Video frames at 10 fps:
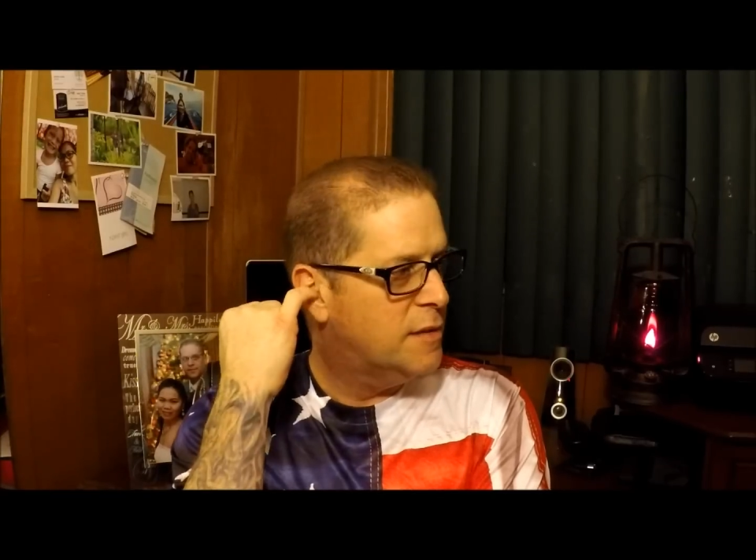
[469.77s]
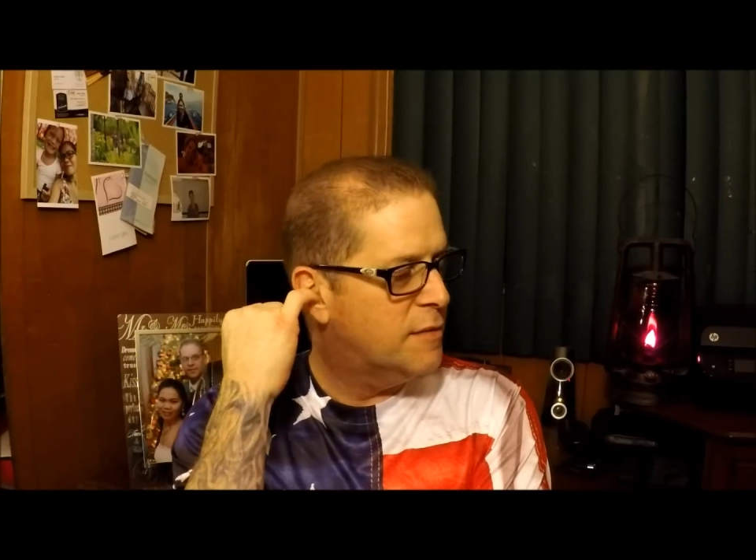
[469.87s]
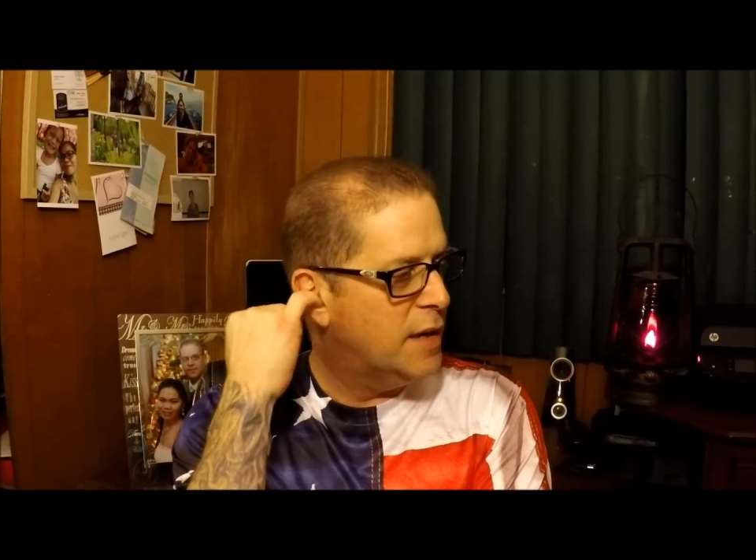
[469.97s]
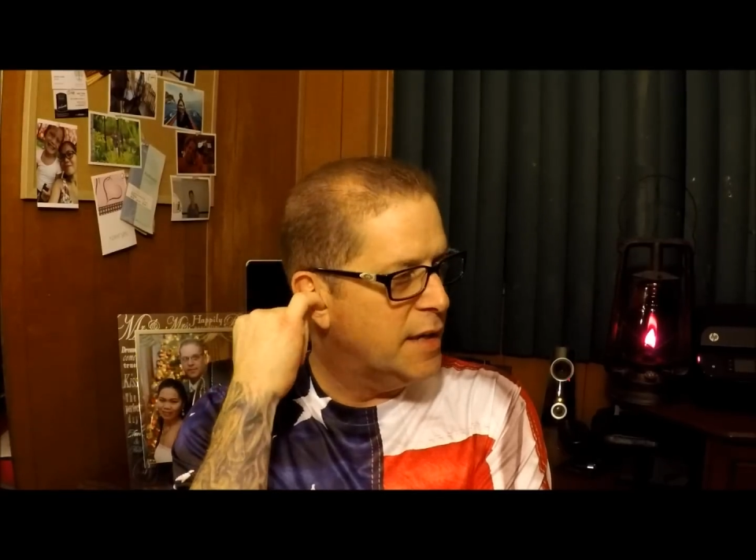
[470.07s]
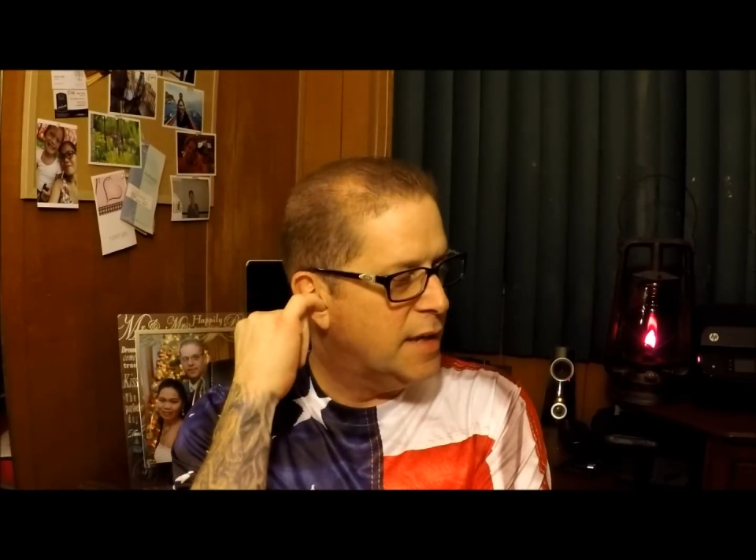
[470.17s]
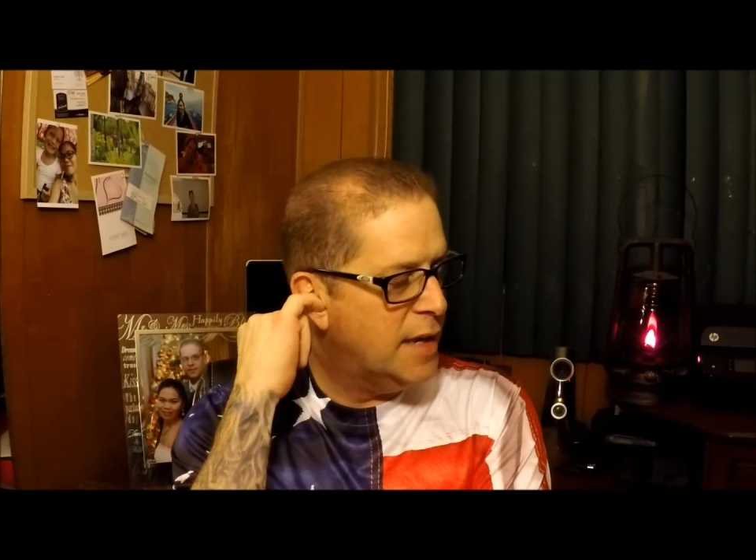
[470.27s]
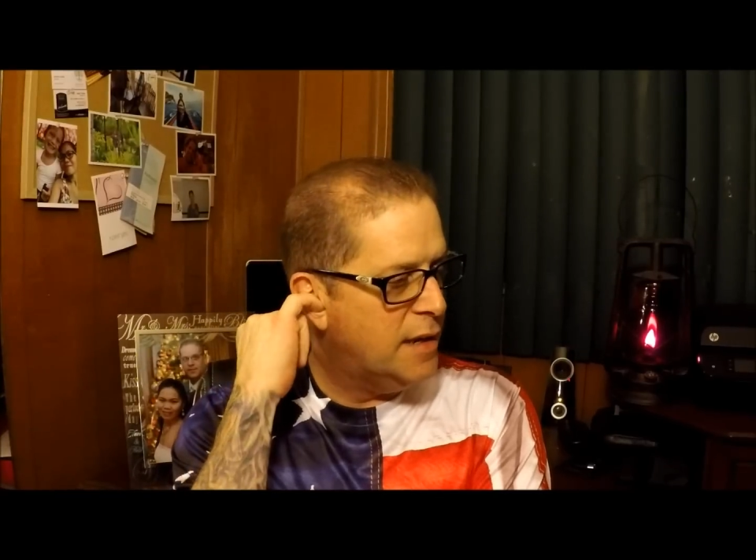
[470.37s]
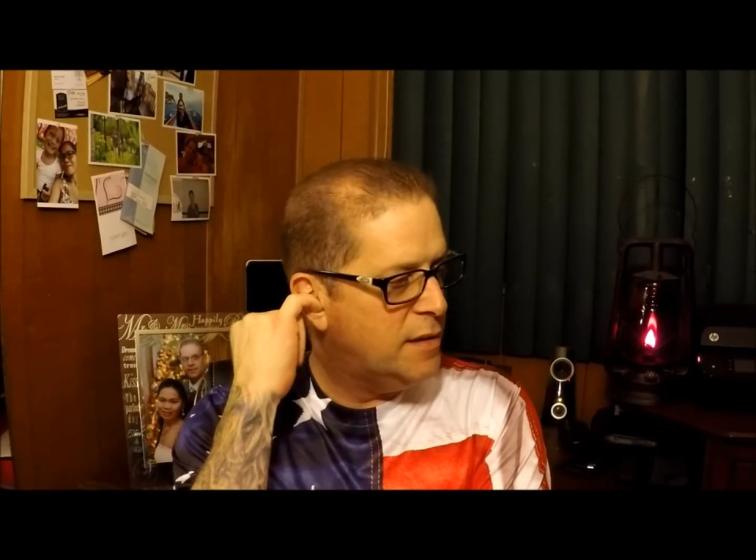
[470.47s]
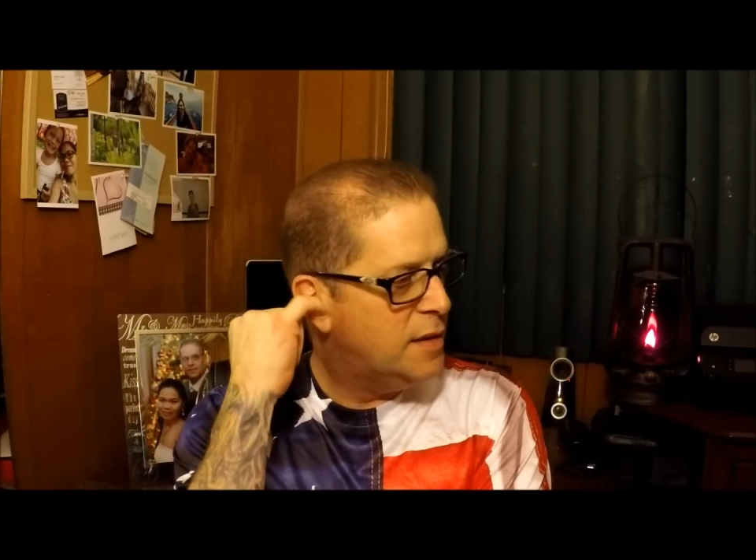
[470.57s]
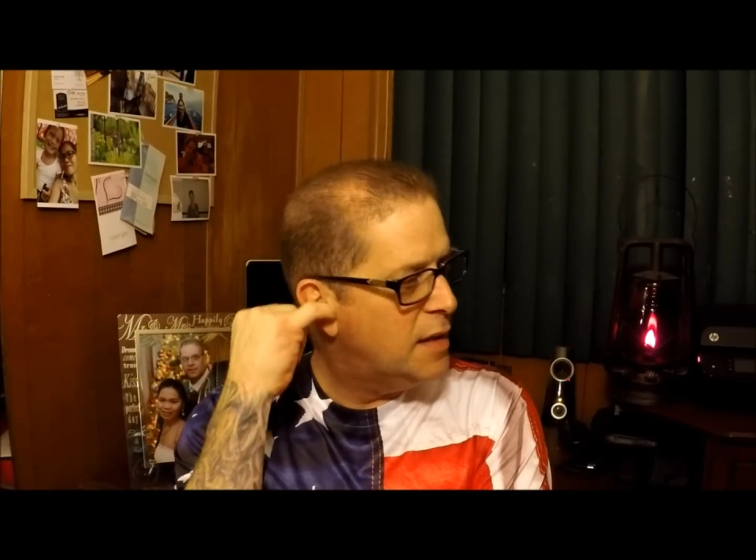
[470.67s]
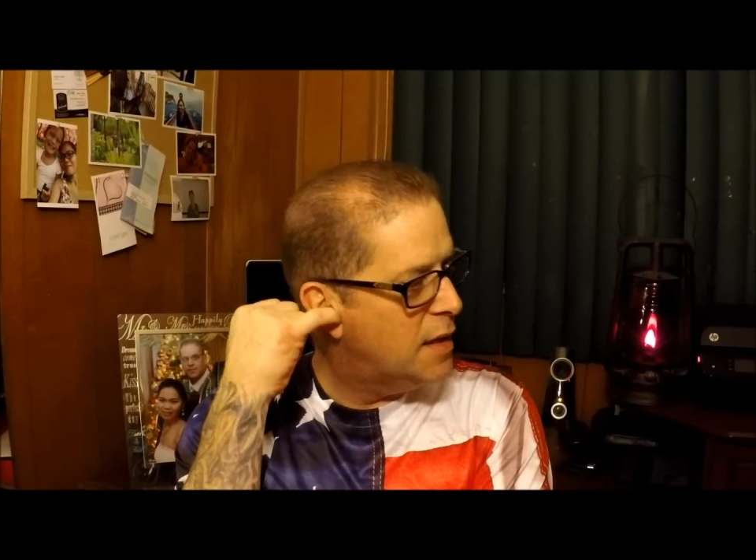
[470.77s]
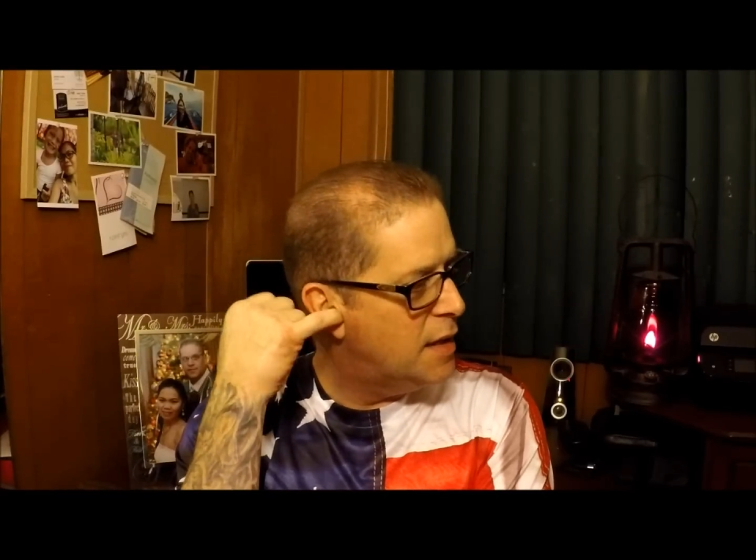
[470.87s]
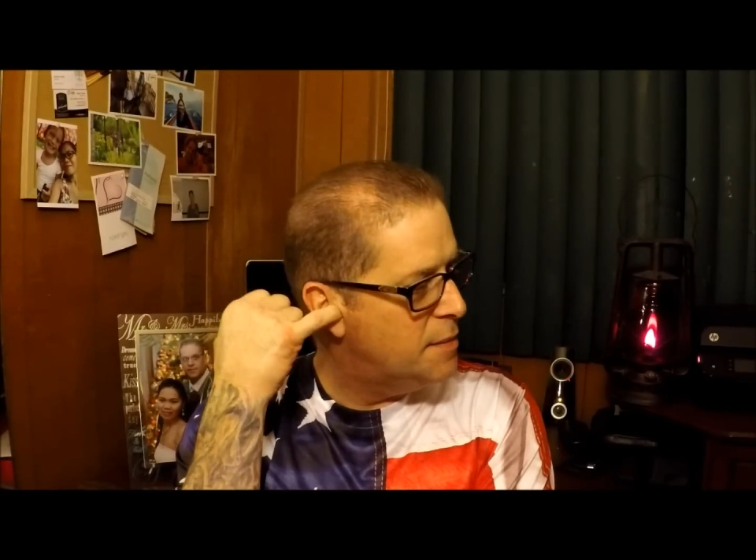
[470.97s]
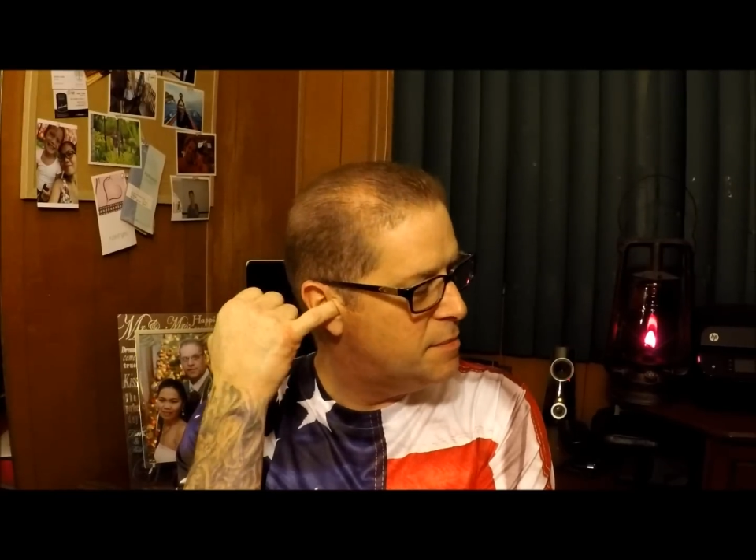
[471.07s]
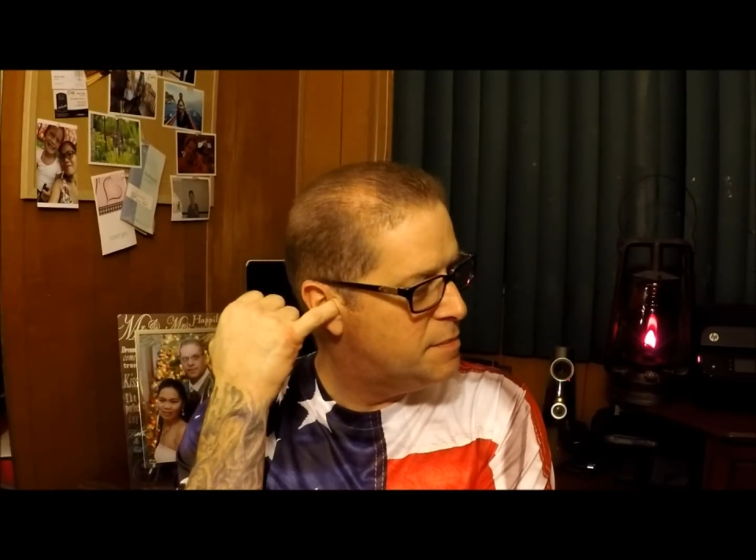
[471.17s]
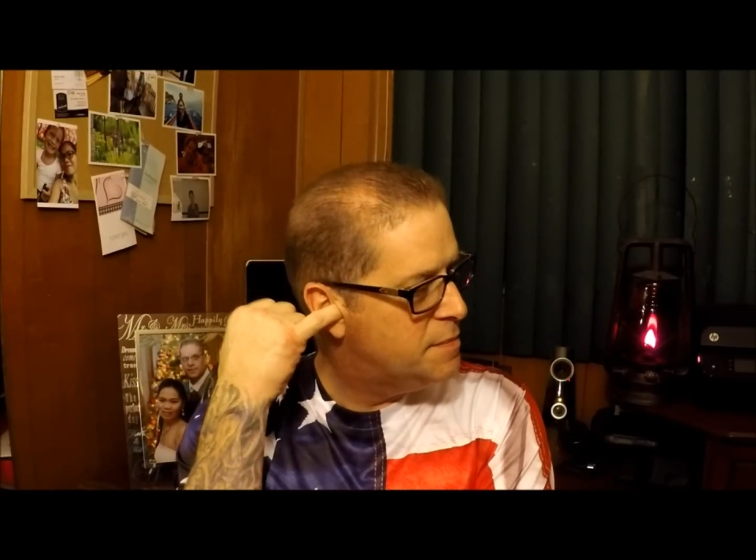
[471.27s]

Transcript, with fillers: right now.